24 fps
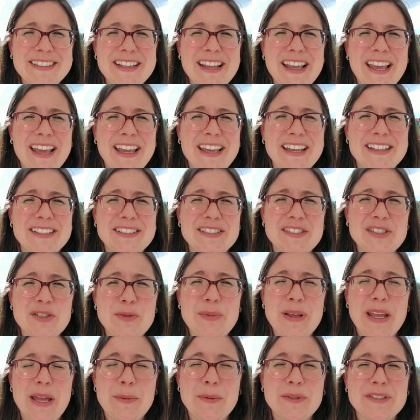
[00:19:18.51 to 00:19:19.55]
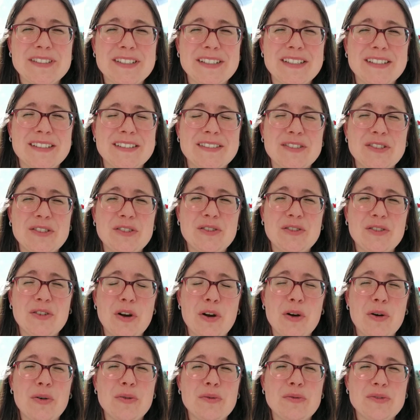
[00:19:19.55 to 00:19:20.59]
And to be able to
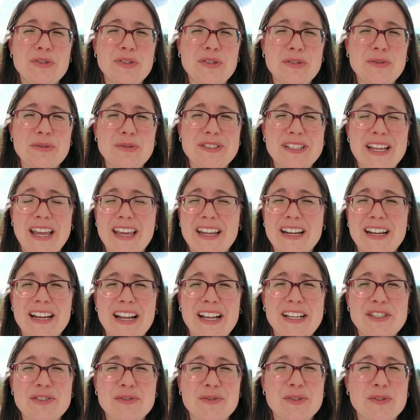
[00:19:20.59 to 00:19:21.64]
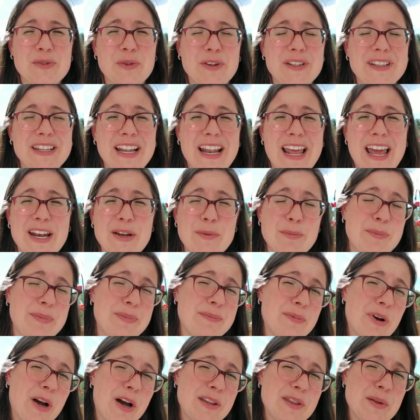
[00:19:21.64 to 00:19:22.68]
go to stay at a nice resort that had
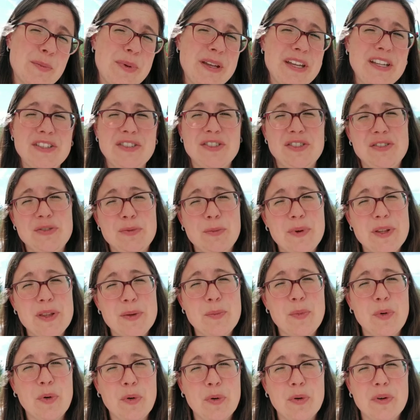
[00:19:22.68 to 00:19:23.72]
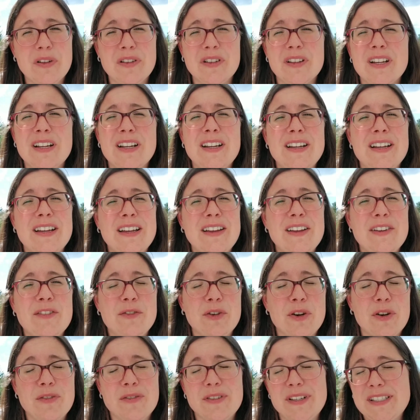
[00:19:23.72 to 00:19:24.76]
on the beach with a pool
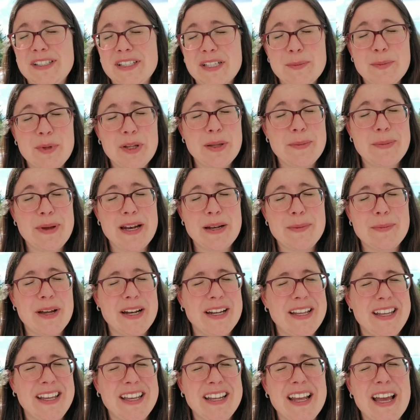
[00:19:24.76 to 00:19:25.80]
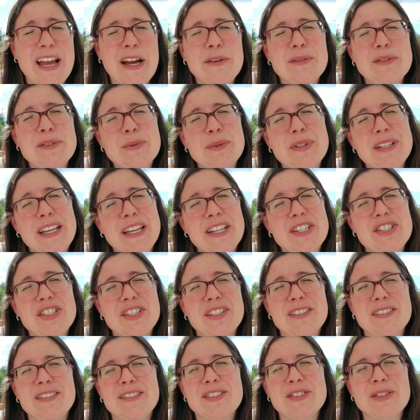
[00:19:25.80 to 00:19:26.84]
for a reasonable amount of money in a house with a
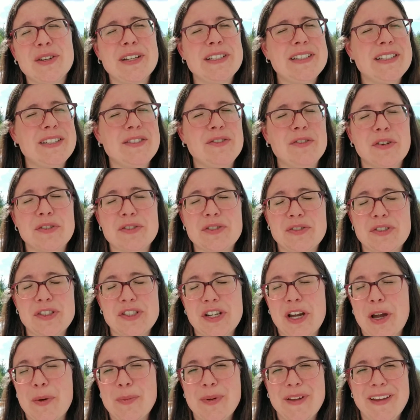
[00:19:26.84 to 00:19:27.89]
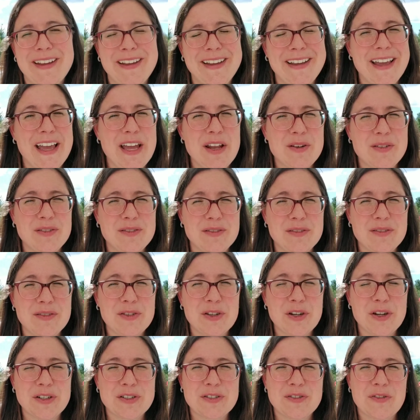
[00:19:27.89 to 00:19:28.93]
kitchen, so I did grocery shopping and
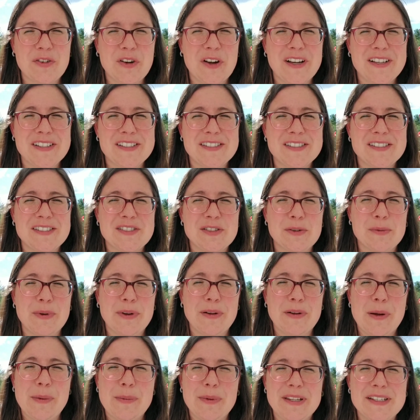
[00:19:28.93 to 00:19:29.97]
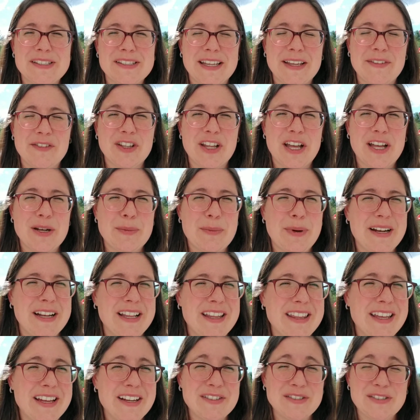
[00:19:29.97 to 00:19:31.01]
cooked for us, so we were able to save a lot of money
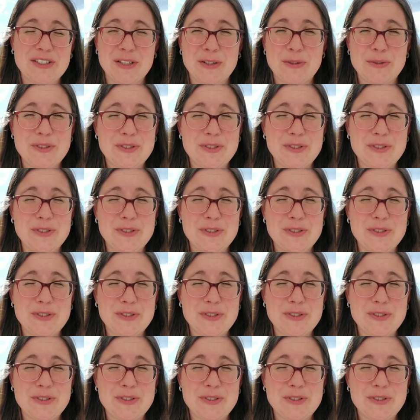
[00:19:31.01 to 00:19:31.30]
there too.